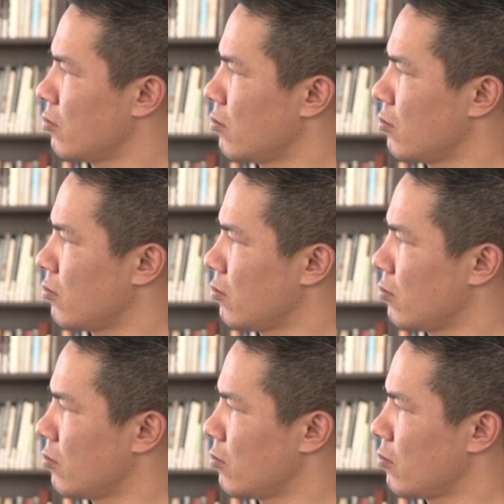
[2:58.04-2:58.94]

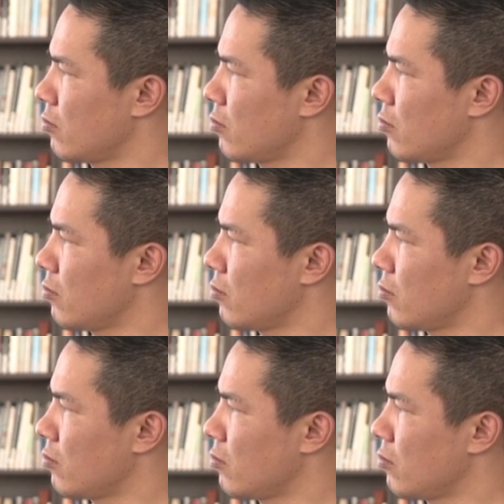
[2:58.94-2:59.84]

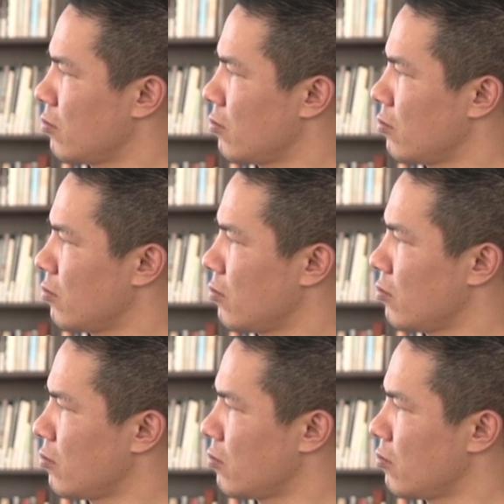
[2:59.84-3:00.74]

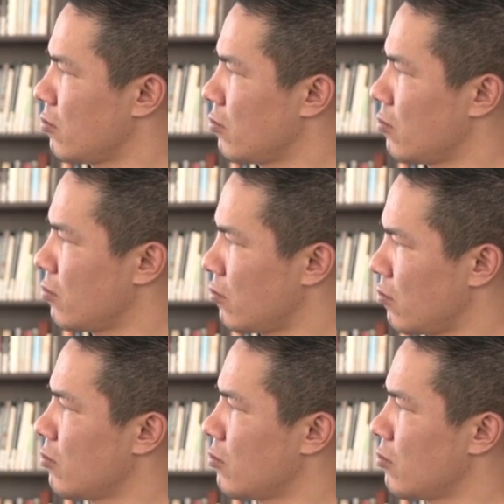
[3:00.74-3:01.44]
This person isn't speaking.